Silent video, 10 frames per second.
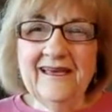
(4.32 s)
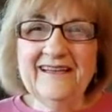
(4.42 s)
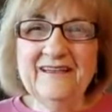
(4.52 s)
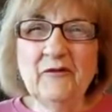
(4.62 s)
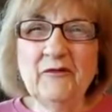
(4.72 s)

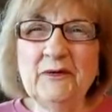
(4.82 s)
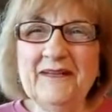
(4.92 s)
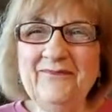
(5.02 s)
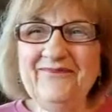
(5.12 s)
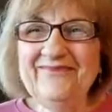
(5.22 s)
Hello,
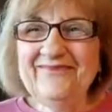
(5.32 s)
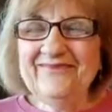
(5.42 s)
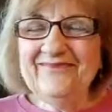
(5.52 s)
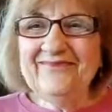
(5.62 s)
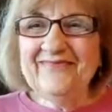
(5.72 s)
everyone.
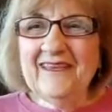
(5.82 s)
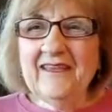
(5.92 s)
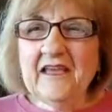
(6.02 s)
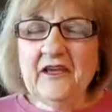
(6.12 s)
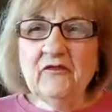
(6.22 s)

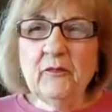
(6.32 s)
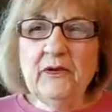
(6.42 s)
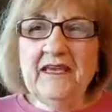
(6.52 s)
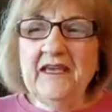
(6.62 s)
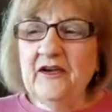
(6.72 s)
Thank you for
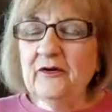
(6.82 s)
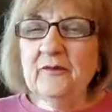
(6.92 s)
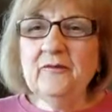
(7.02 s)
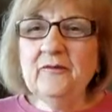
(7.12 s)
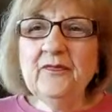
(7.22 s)
being
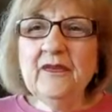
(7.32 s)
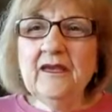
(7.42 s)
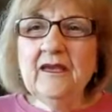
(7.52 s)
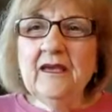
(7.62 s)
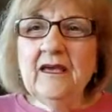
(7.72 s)
here.
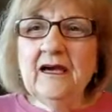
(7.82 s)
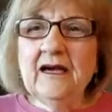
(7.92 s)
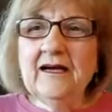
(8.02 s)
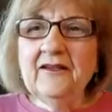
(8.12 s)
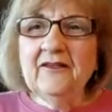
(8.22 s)

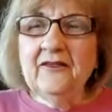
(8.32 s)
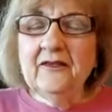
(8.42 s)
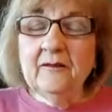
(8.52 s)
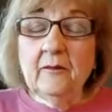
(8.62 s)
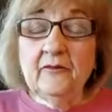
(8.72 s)
I'm
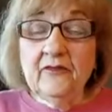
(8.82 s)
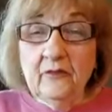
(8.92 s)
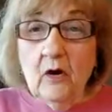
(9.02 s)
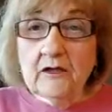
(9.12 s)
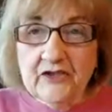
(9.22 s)

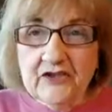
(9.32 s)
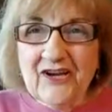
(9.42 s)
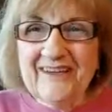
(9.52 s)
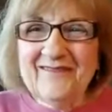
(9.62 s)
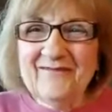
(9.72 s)

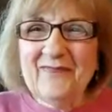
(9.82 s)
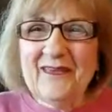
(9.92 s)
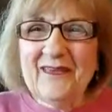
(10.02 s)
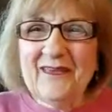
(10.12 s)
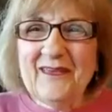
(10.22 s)
sue.oneschuk,
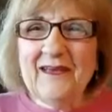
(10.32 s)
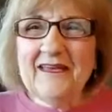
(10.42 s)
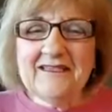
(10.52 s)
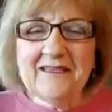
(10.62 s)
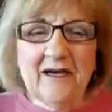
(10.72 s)

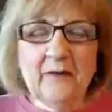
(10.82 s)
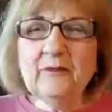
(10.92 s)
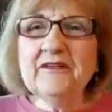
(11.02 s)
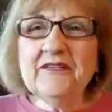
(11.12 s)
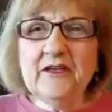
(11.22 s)
and I'm
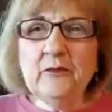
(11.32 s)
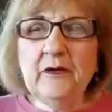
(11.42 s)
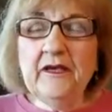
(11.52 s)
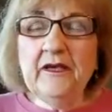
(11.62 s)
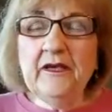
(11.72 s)

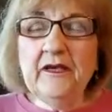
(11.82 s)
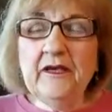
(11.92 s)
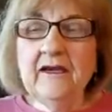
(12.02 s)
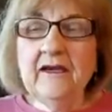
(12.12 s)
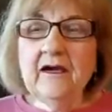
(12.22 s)
continuing
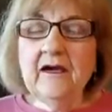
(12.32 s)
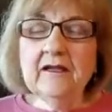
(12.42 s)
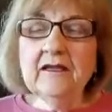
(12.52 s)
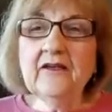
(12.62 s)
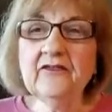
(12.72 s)
the
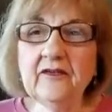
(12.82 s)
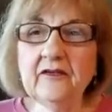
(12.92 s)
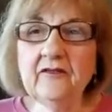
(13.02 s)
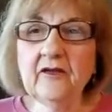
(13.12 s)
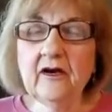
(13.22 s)

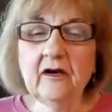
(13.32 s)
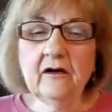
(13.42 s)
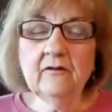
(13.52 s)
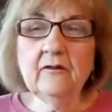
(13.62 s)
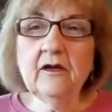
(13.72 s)
lessons
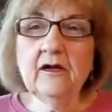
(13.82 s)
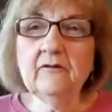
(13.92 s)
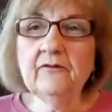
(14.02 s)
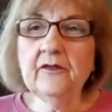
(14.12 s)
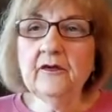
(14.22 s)
of
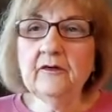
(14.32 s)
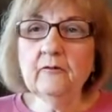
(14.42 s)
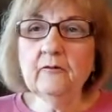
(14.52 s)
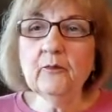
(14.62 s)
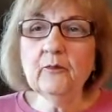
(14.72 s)
the
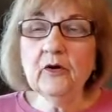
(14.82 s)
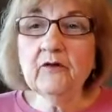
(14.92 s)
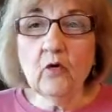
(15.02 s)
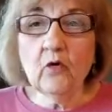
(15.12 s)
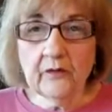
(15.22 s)
workbook
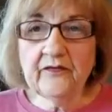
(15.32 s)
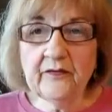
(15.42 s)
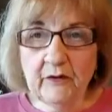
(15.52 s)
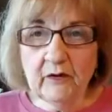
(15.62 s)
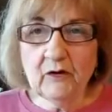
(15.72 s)
of A Course
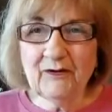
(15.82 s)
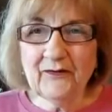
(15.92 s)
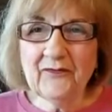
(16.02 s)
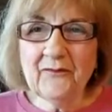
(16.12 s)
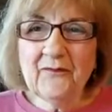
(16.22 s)
in
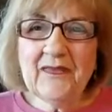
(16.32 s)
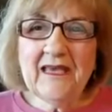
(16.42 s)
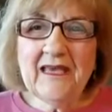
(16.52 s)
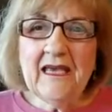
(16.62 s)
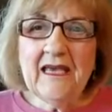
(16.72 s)
Miracles.
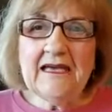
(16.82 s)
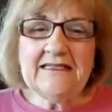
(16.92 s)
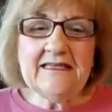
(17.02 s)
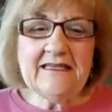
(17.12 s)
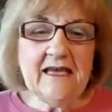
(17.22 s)

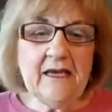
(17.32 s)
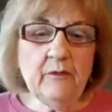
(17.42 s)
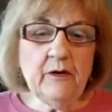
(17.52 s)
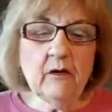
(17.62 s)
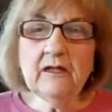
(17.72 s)
And today
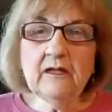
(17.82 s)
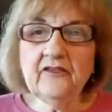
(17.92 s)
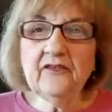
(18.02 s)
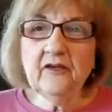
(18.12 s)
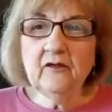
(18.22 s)
we are on
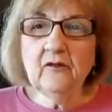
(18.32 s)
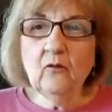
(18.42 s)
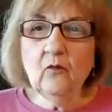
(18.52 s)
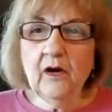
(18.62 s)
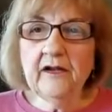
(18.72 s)
lesson
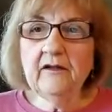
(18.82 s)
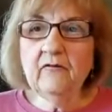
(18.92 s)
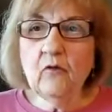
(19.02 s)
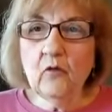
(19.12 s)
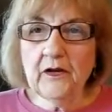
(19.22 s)

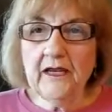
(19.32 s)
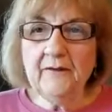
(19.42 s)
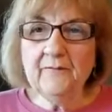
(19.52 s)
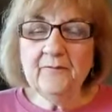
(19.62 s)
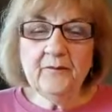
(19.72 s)
140.